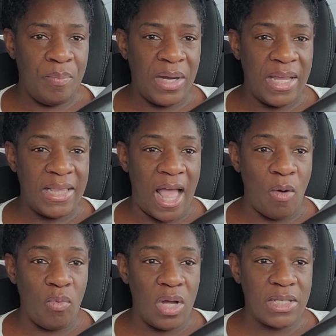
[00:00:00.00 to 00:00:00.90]
But
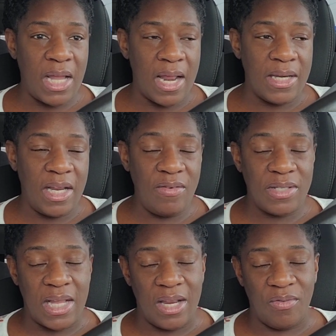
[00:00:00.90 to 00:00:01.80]
that was kind of
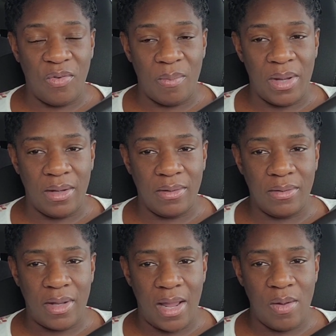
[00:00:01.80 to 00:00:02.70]
devastating for me,
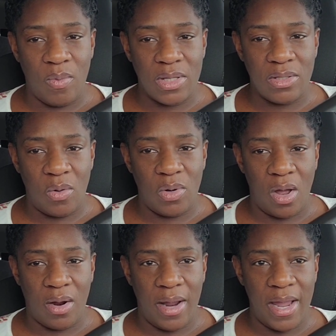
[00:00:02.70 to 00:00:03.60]
that he was no
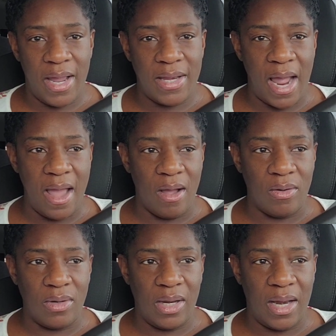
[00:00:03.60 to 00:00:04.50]
longer head
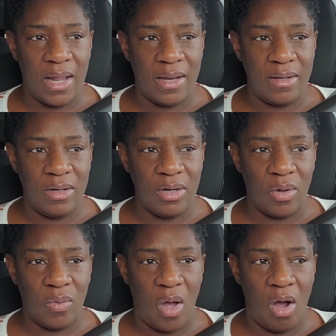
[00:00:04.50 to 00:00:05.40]
down, and that, you
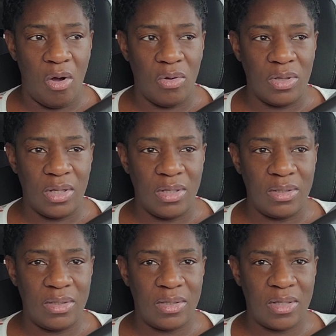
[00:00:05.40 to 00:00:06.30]
know, all
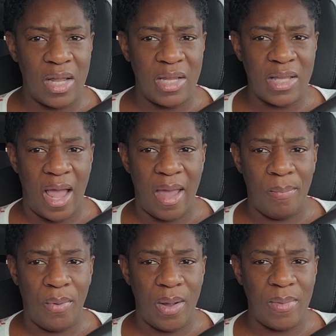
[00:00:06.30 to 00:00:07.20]
the things I
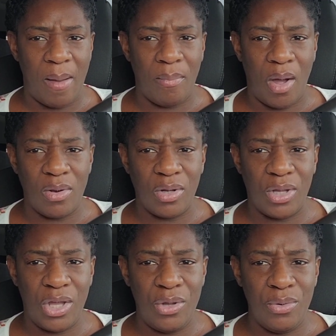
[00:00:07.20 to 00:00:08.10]
had prepped. I bought the
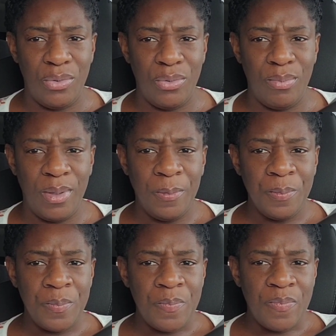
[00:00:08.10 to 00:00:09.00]
cube,
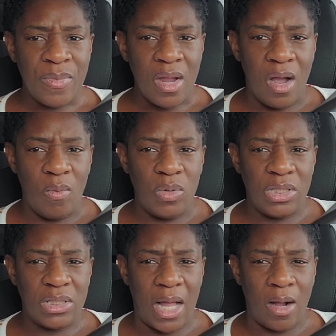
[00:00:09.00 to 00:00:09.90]
which is